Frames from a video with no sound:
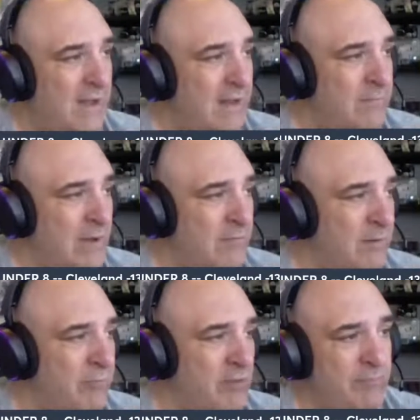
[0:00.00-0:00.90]
I'm going
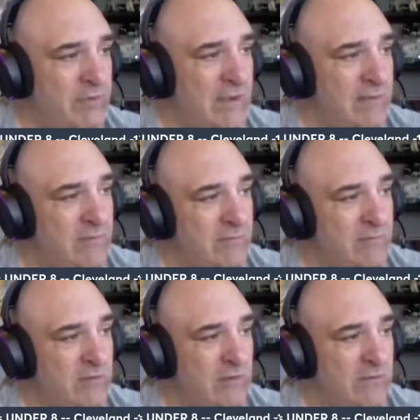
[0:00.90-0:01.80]
to pull up the
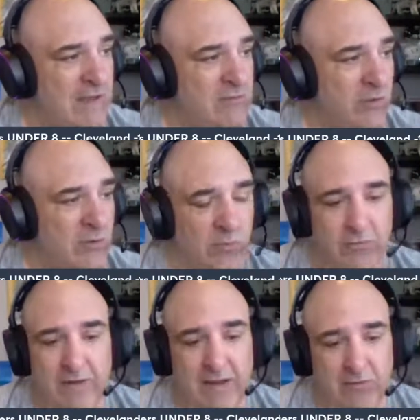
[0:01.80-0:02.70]
schedule here real
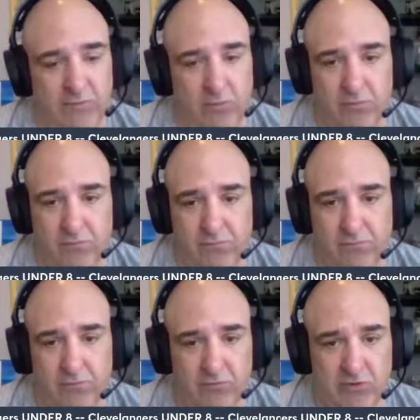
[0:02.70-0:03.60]
fast for
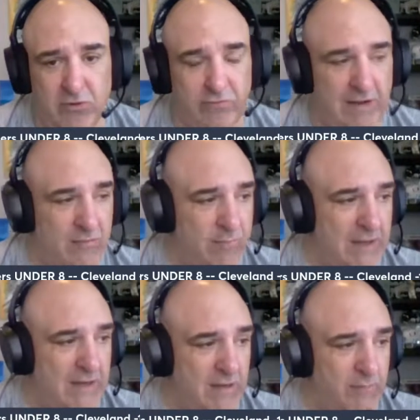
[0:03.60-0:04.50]
Steeler fans
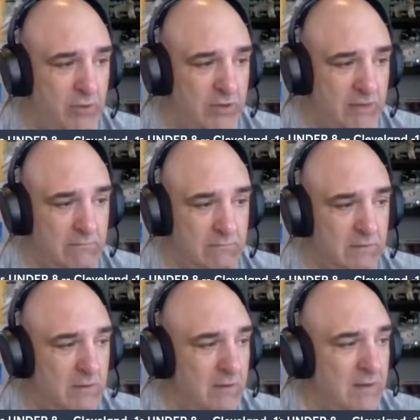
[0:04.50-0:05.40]
begging to put in
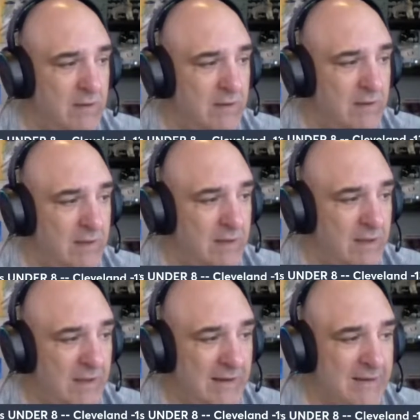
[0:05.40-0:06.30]

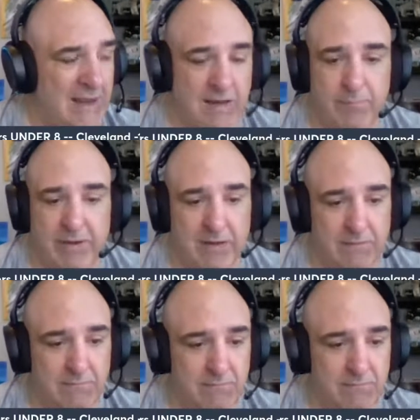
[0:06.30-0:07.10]
Kenny Pickett.